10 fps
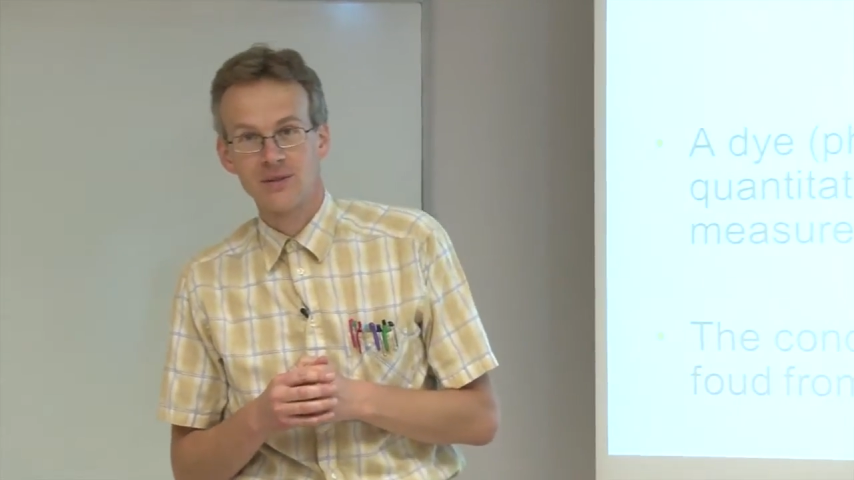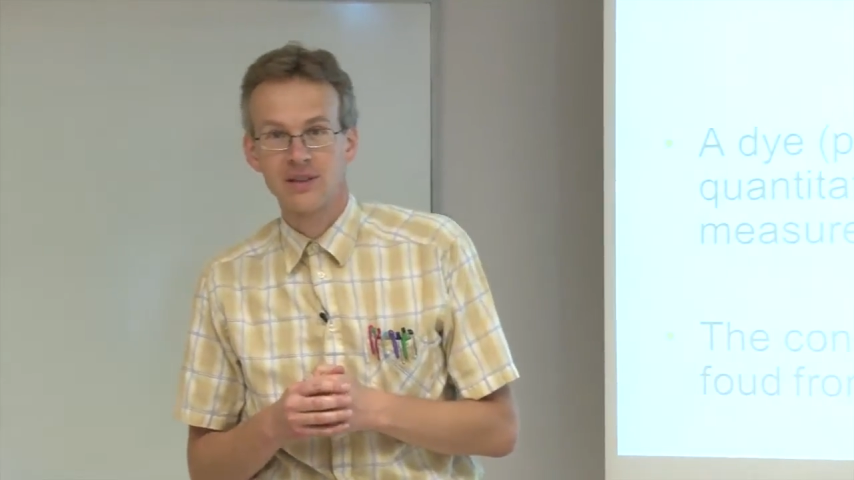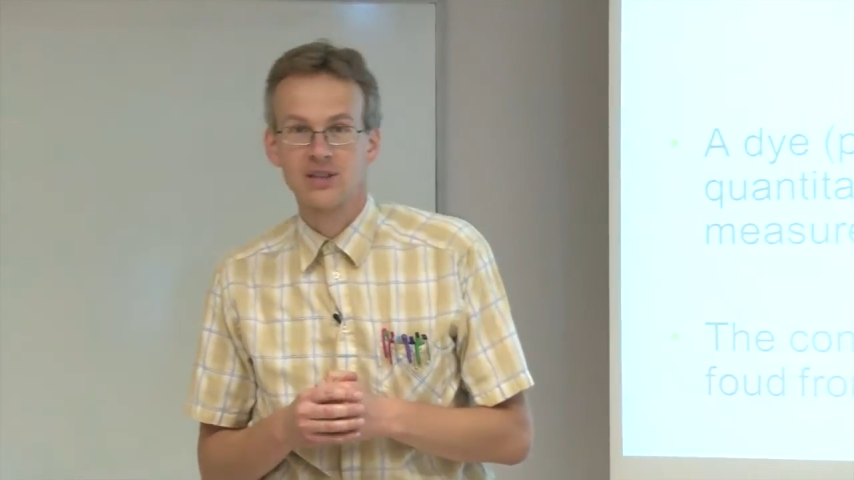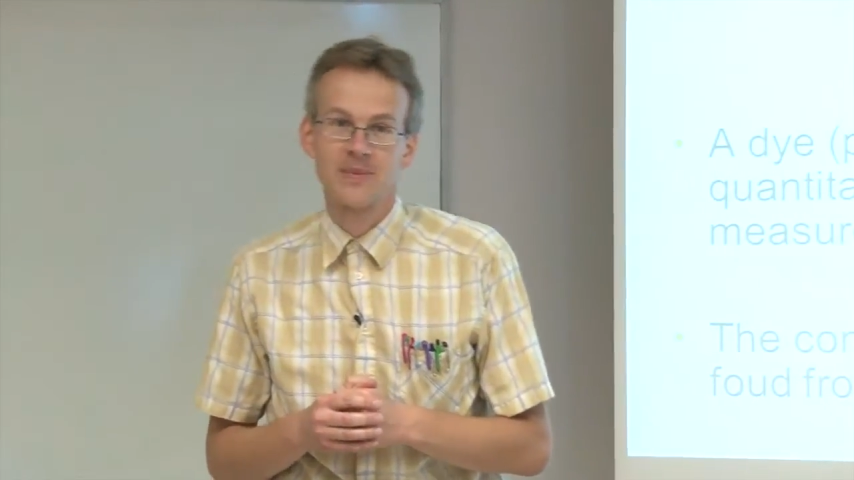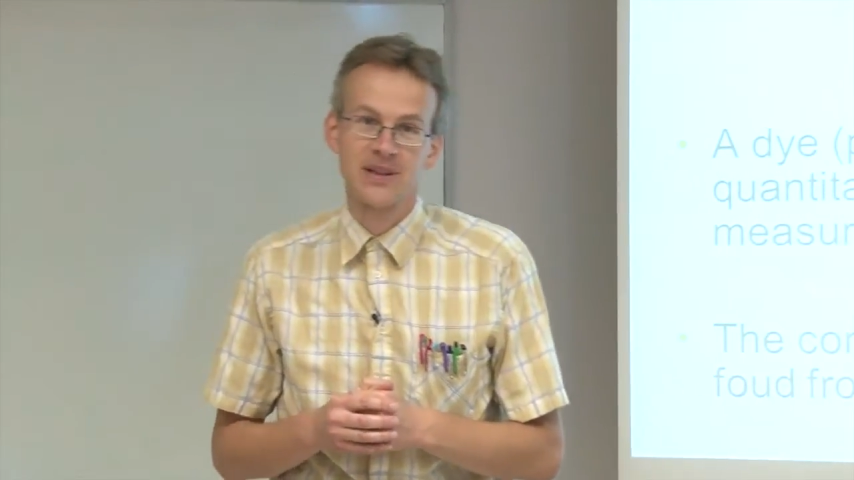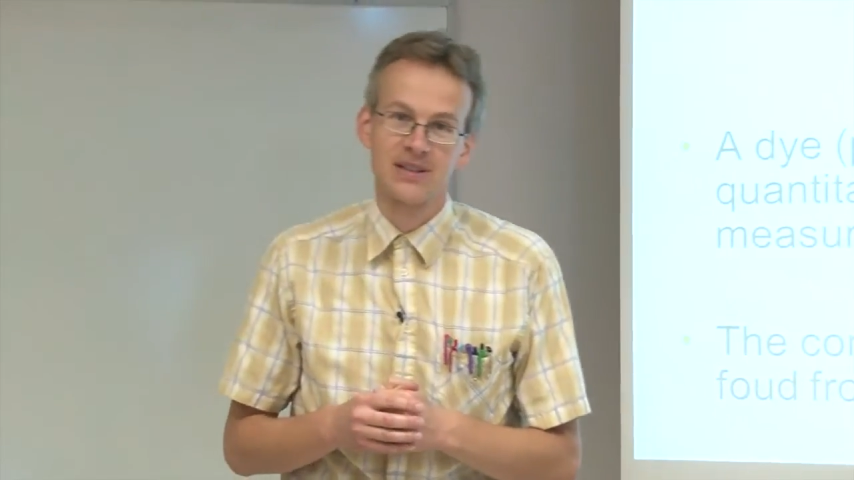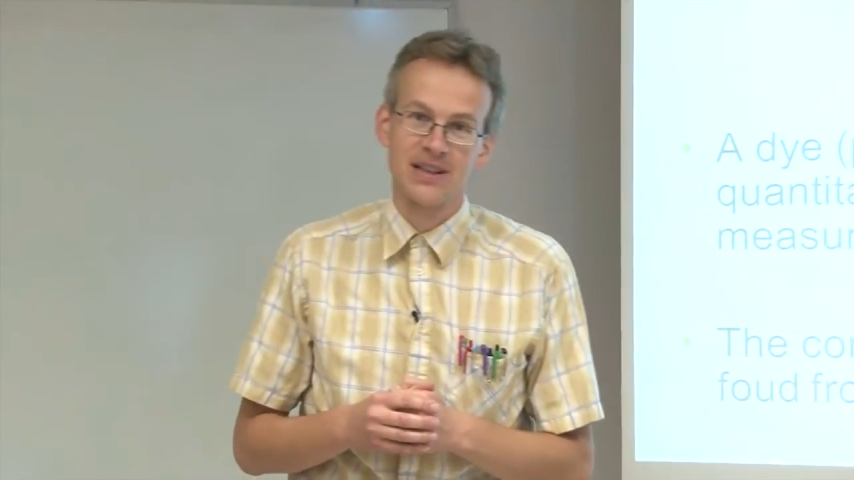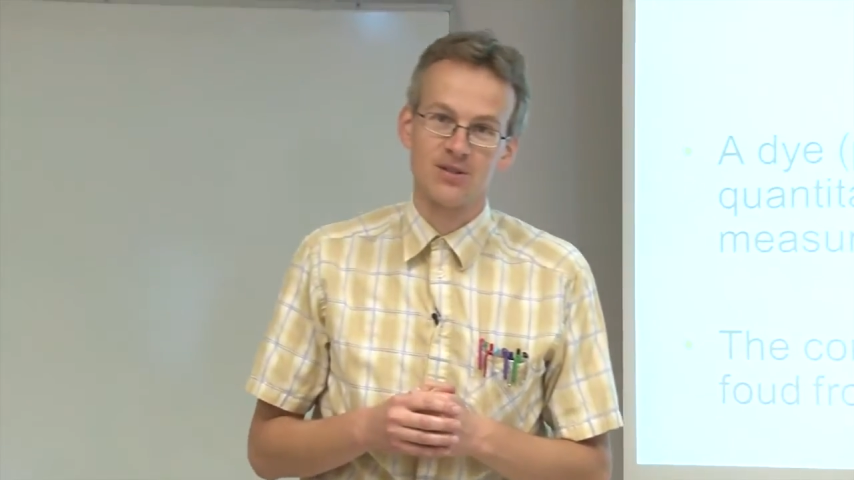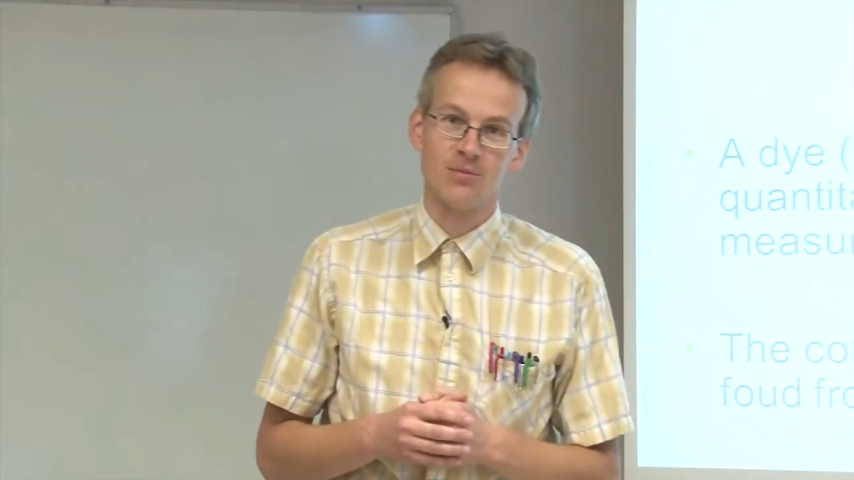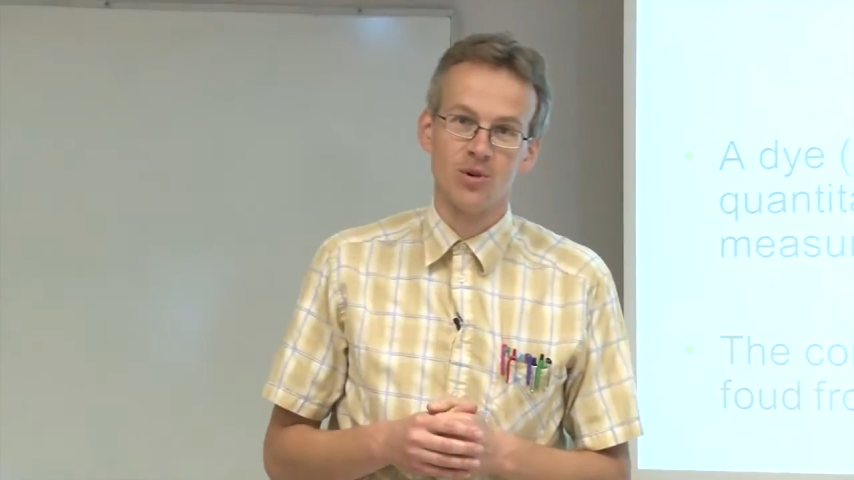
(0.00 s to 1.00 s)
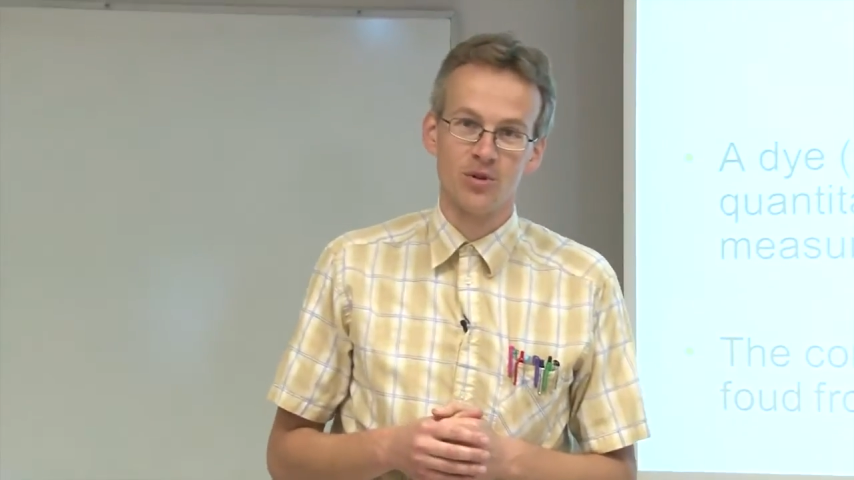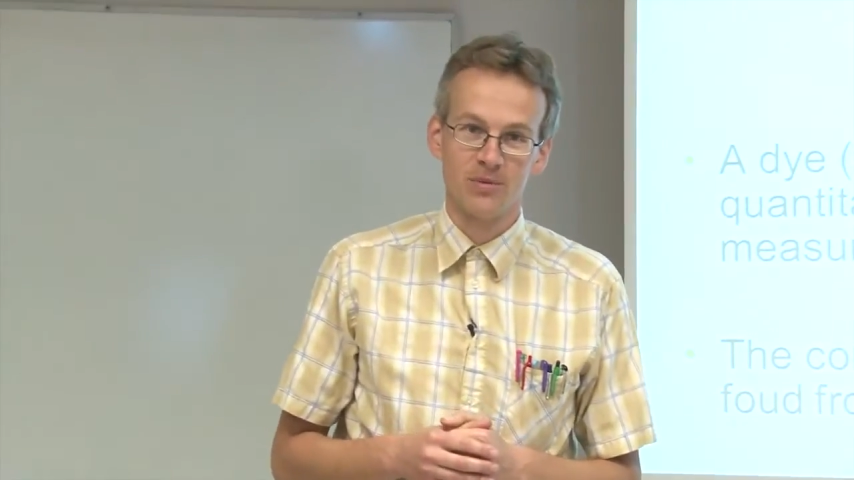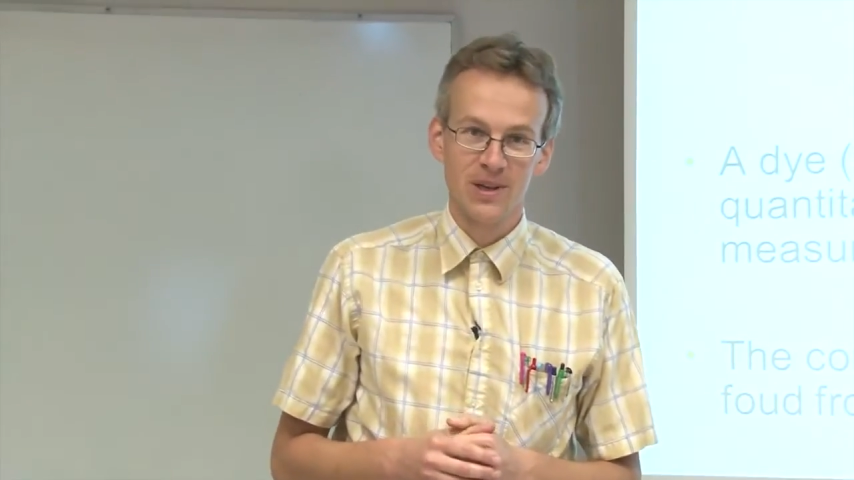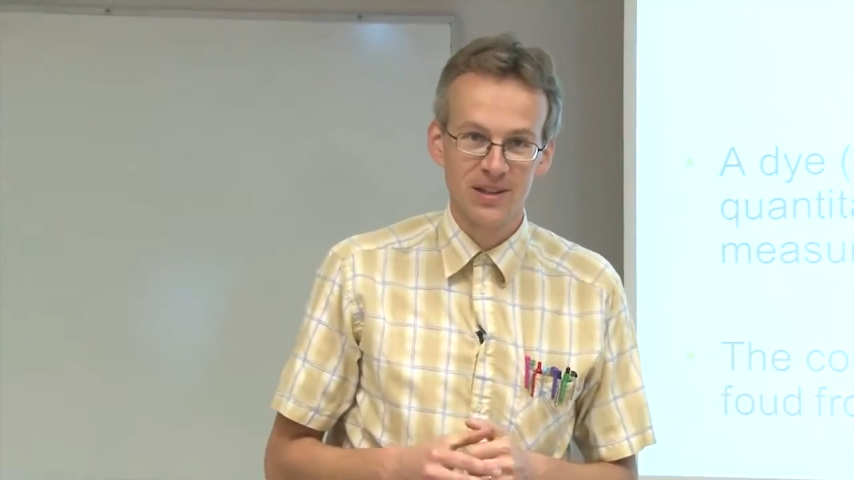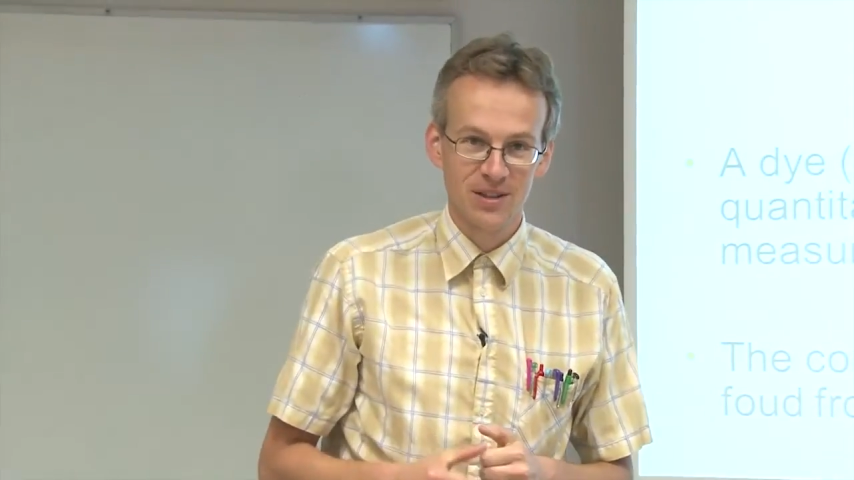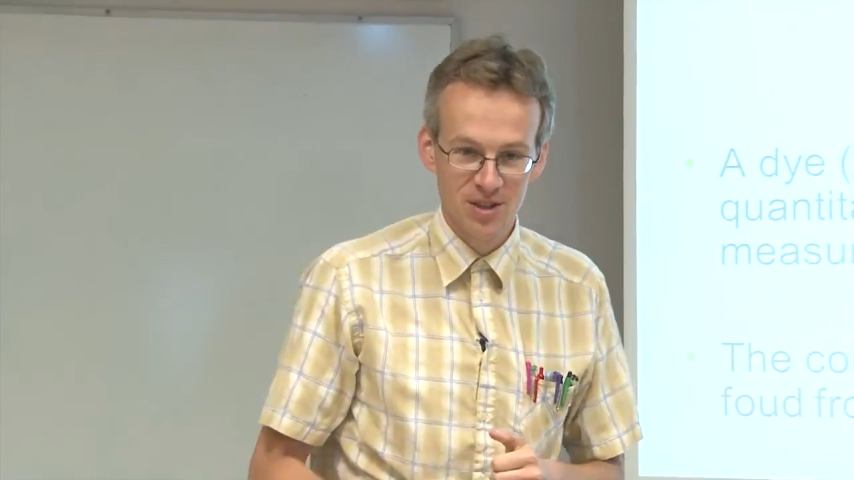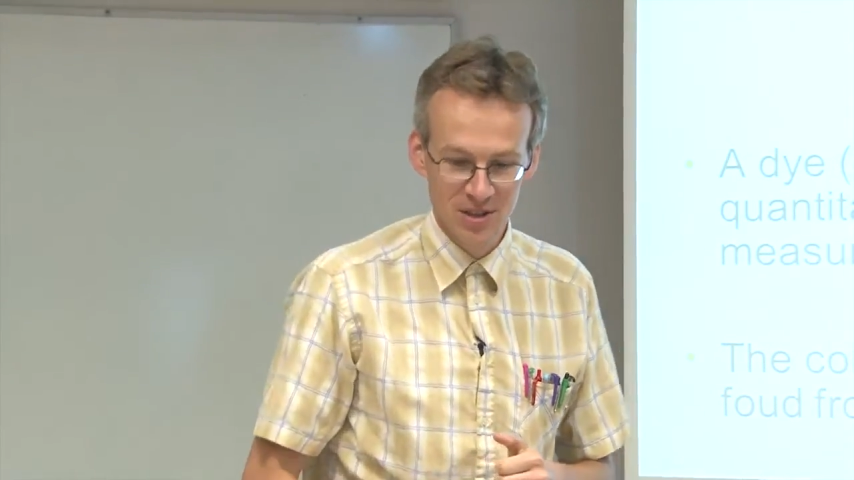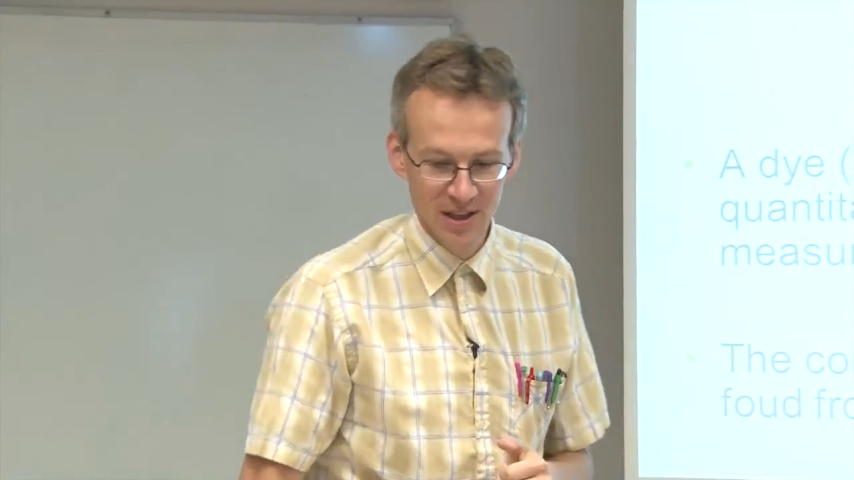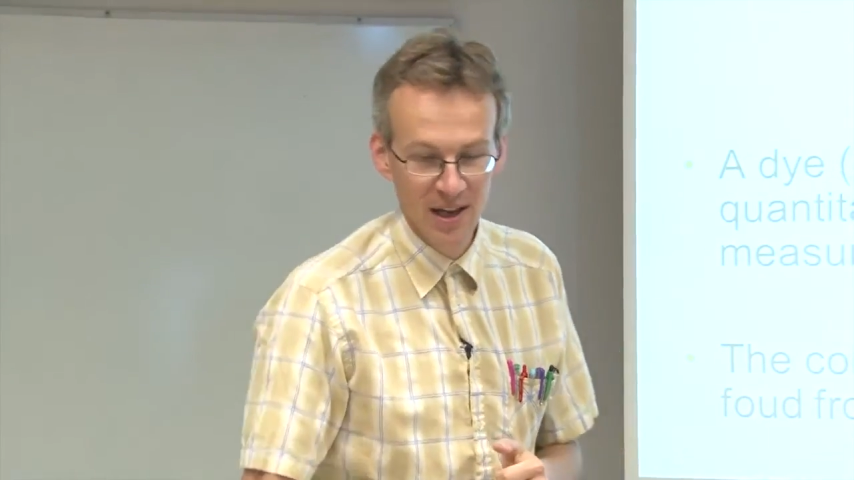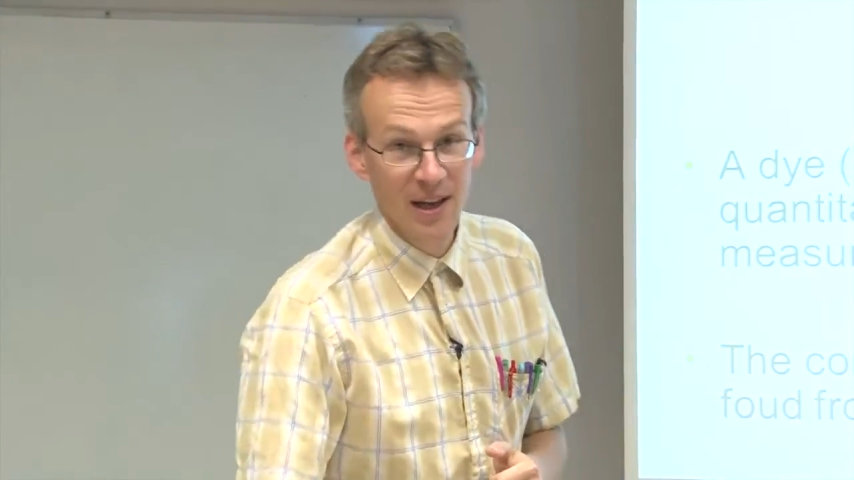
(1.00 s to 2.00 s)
expressed as ammonium nitrogen,